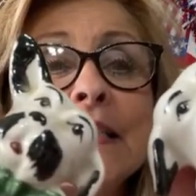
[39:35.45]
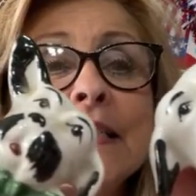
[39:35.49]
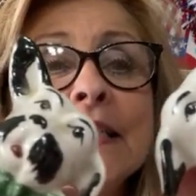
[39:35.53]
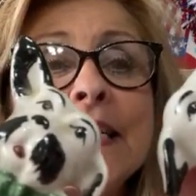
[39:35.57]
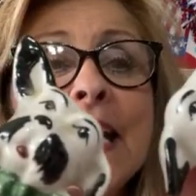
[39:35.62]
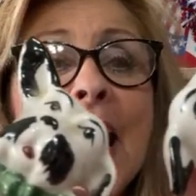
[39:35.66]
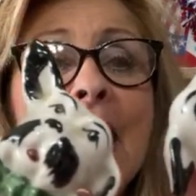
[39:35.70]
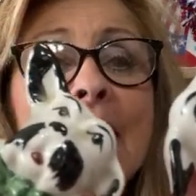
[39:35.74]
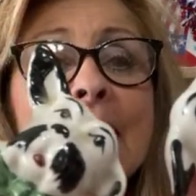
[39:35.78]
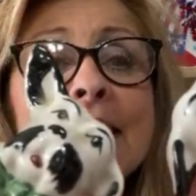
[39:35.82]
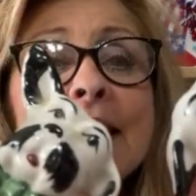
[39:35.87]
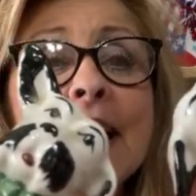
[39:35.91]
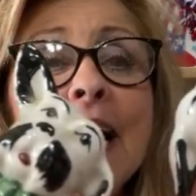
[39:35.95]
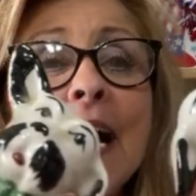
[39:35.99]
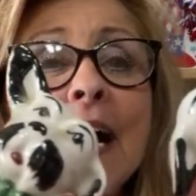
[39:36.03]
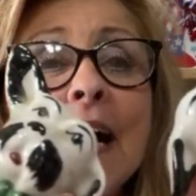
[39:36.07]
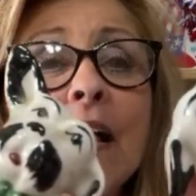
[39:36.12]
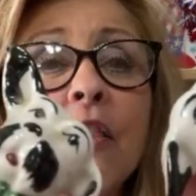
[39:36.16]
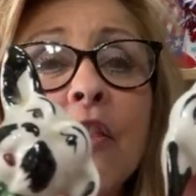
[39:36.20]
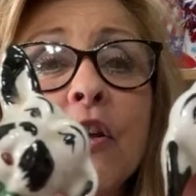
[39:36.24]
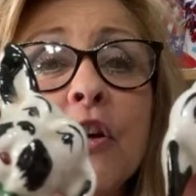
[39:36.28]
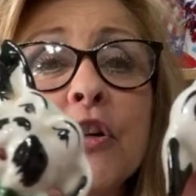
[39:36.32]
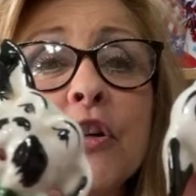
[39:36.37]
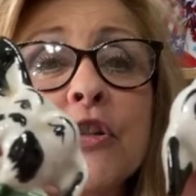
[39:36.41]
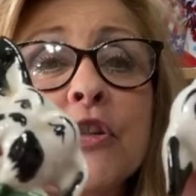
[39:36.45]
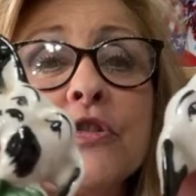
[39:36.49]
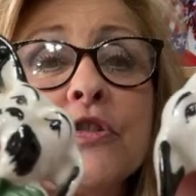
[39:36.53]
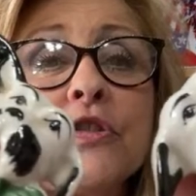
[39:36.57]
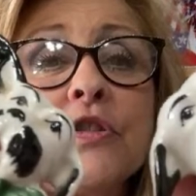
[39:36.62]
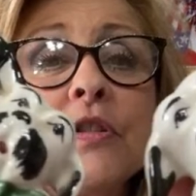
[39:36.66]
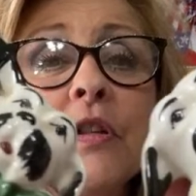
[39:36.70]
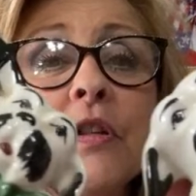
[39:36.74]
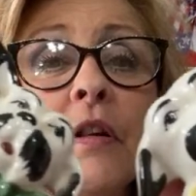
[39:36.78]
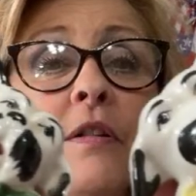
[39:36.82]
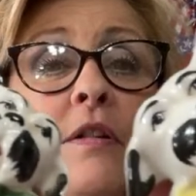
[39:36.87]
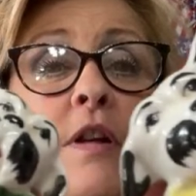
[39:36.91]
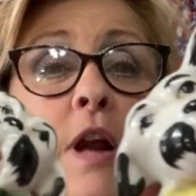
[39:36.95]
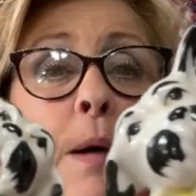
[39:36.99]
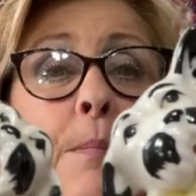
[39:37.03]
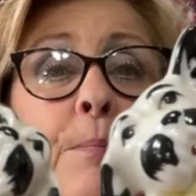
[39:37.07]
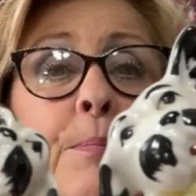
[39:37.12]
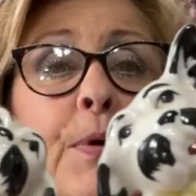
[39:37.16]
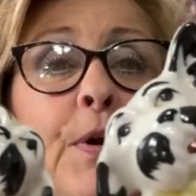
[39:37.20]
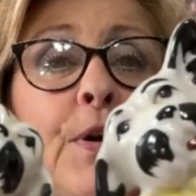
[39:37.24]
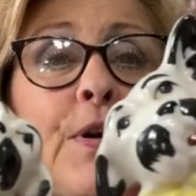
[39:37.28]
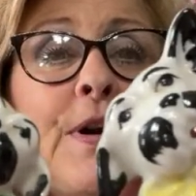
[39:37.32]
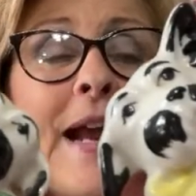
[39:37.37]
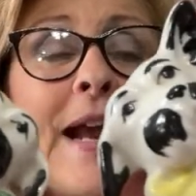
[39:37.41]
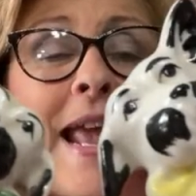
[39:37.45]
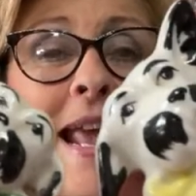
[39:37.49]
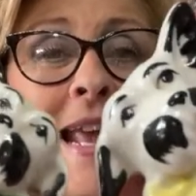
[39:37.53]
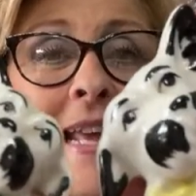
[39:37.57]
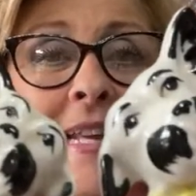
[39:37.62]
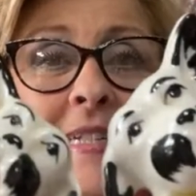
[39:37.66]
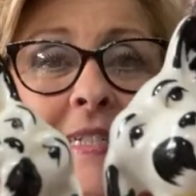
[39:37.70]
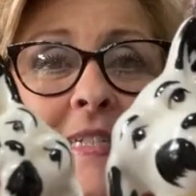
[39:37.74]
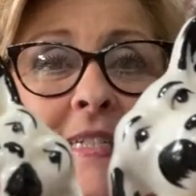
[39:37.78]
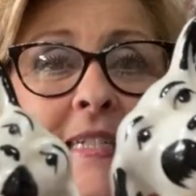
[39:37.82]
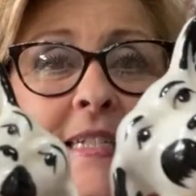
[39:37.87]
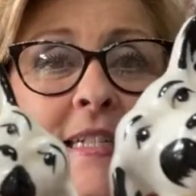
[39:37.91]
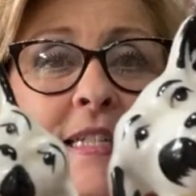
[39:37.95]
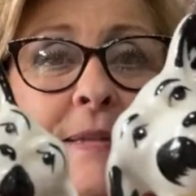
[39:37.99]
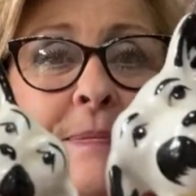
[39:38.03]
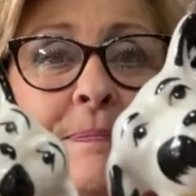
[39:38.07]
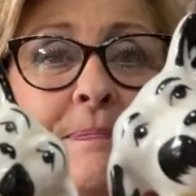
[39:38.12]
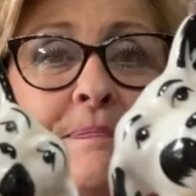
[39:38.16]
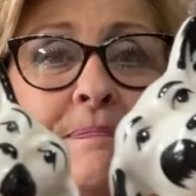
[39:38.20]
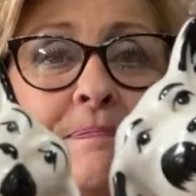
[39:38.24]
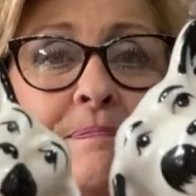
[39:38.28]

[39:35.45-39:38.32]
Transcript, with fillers: $10, number eight.